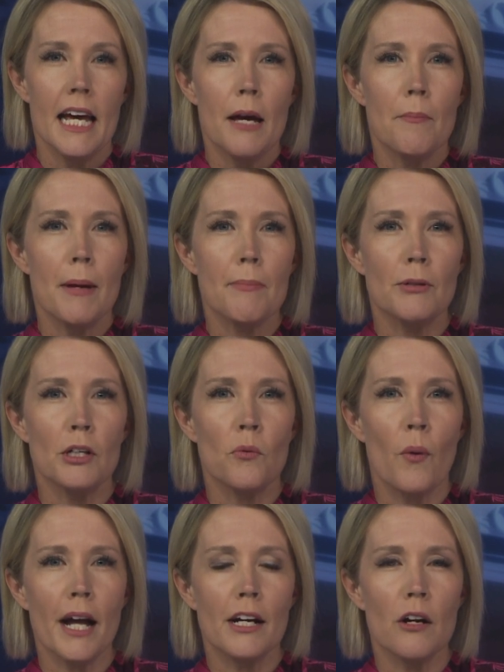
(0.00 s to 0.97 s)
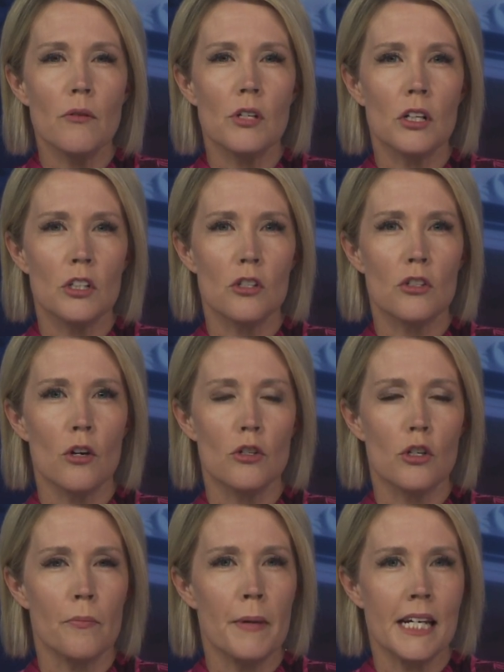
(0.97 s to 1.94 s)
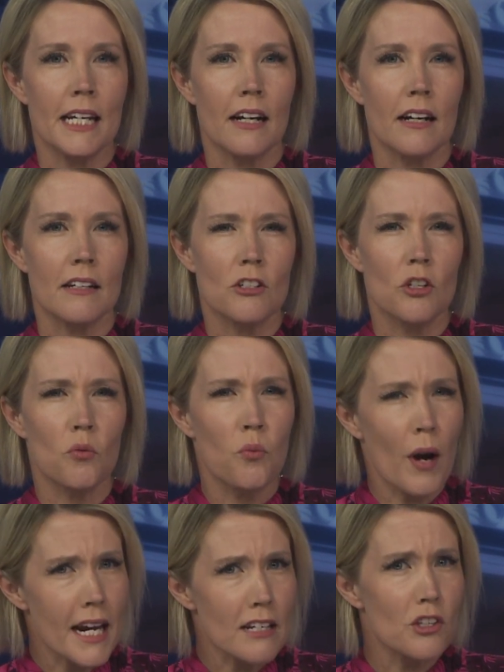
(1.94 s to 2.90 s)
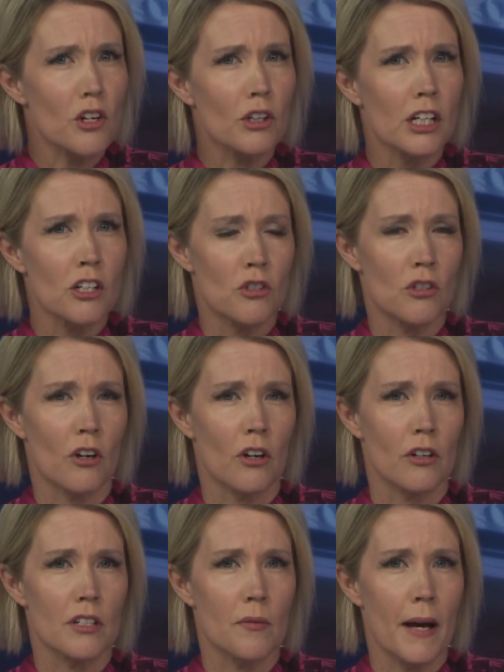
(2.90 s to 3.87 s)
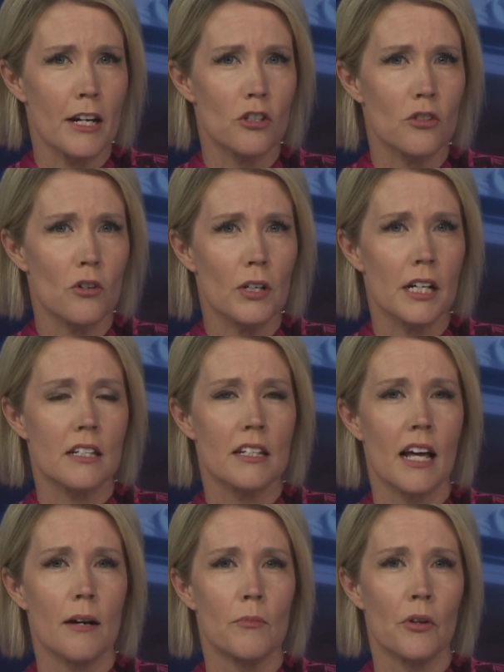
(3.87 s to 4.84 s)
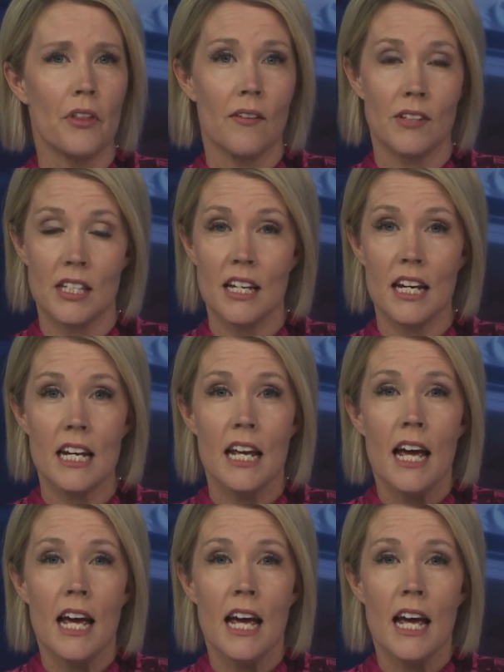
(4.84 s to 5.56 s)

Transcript: People in Waco took to social media to raise their concerns about a circus animal they've seen